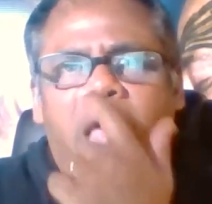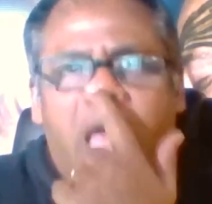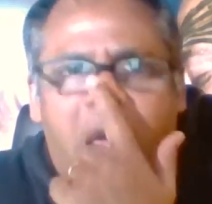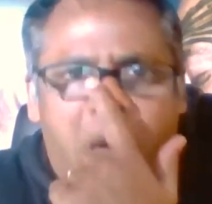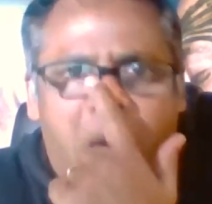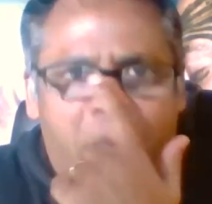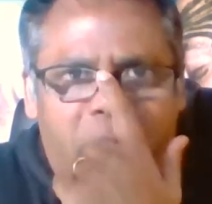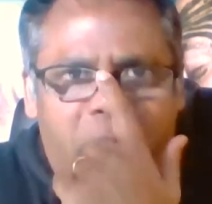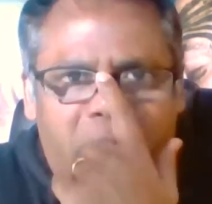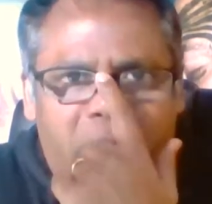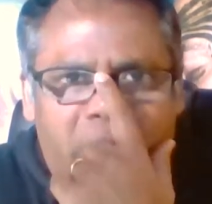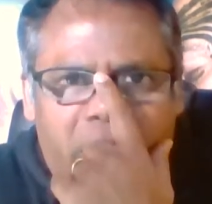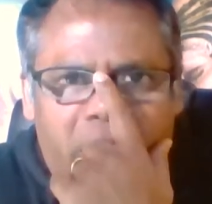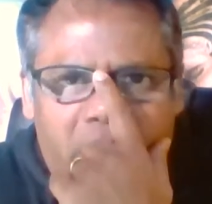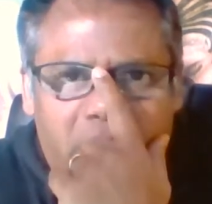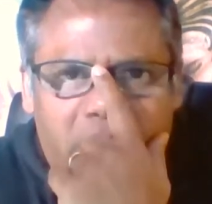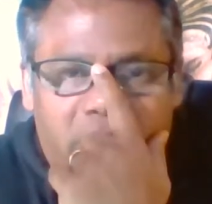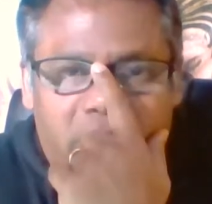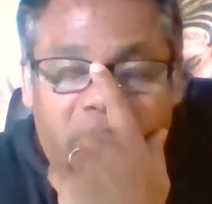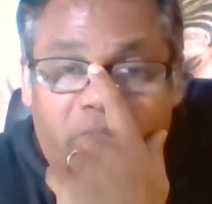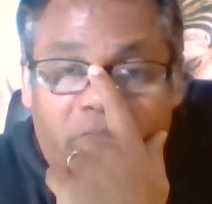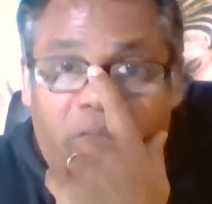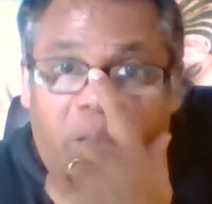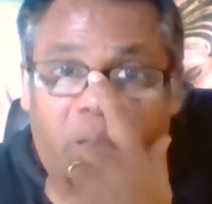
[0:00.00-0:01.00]

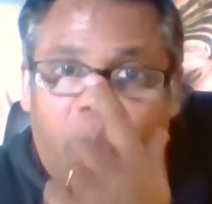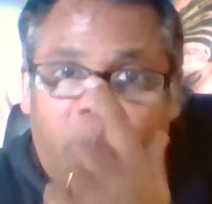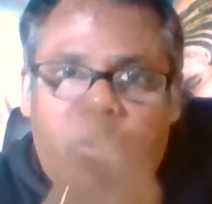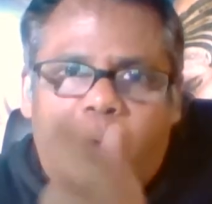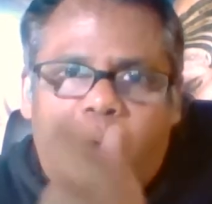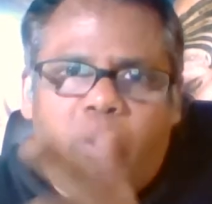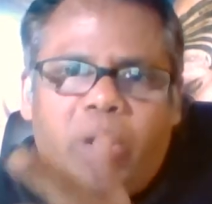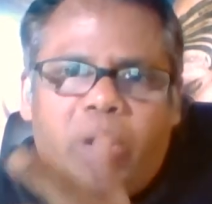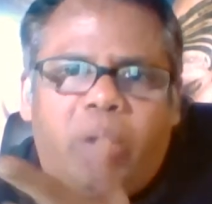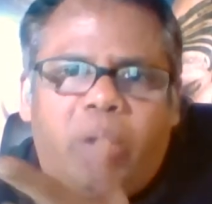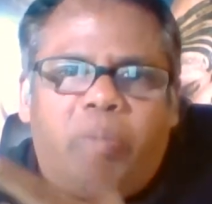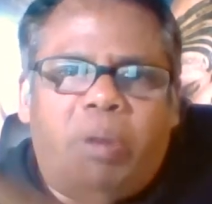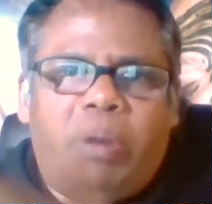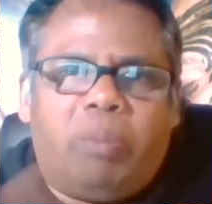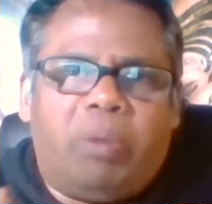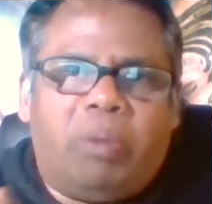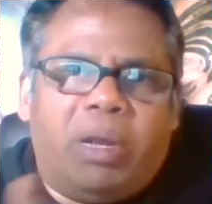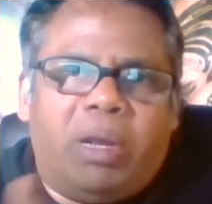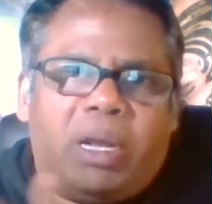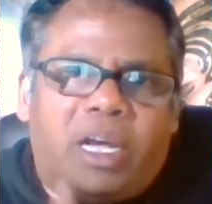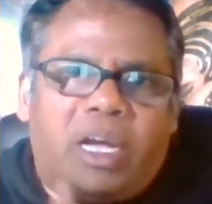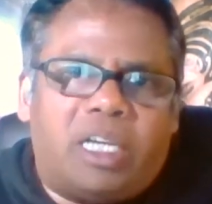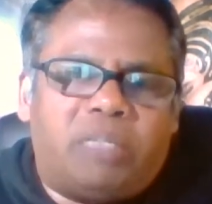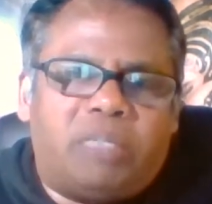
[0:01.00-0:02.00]
apprehensive the moment
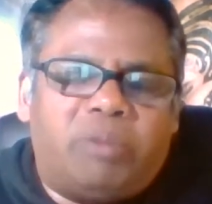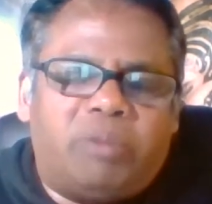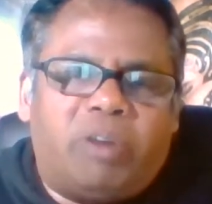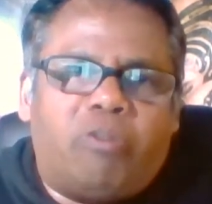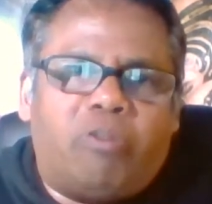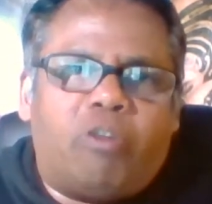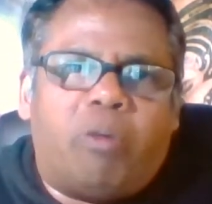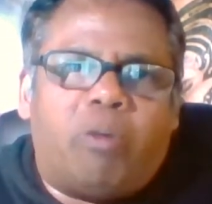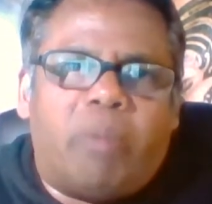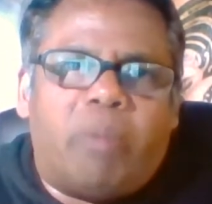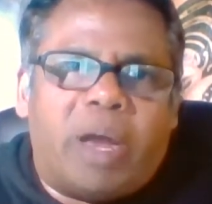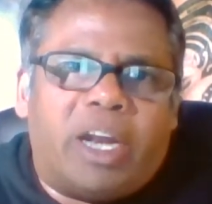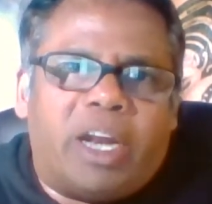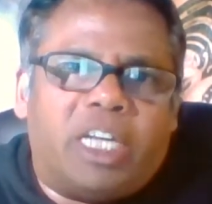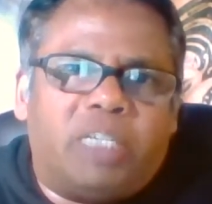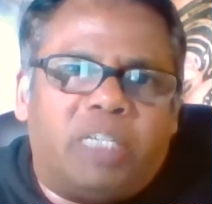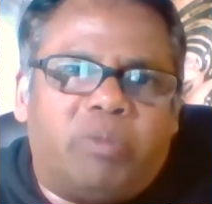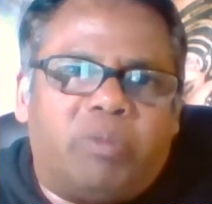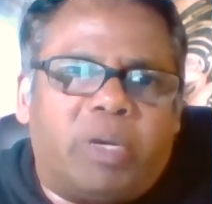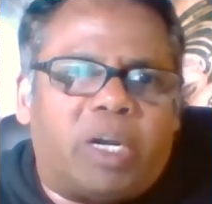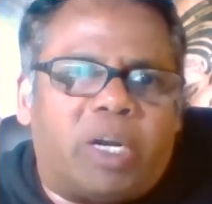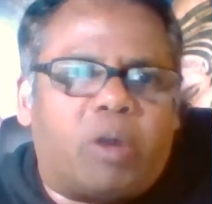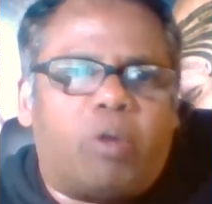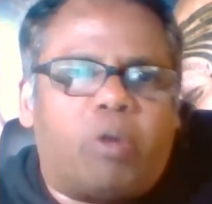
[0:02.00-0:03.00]
people ask me for
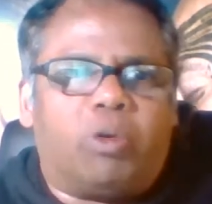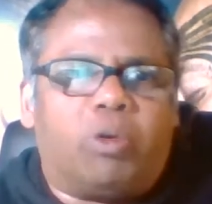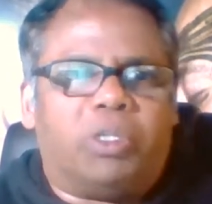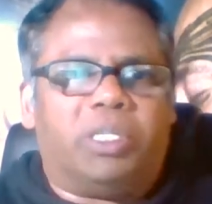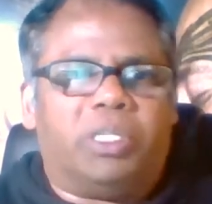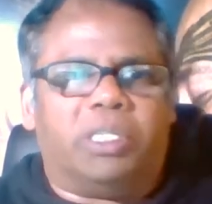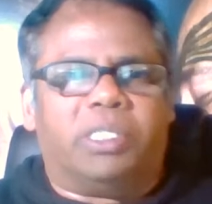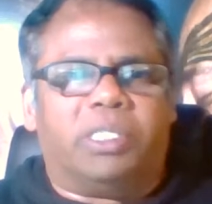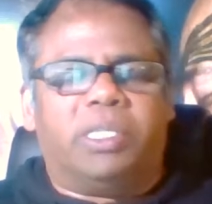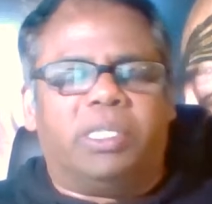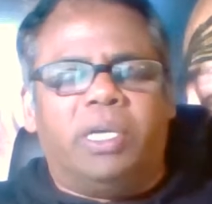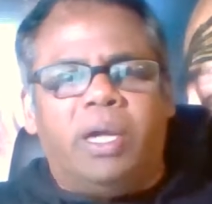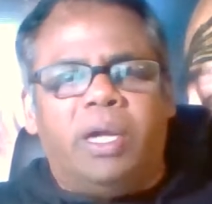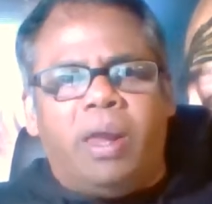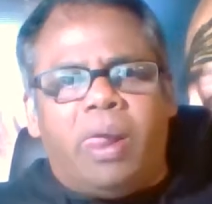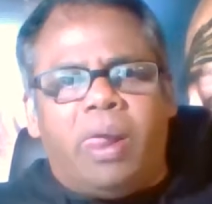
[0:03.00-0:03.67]
management courses,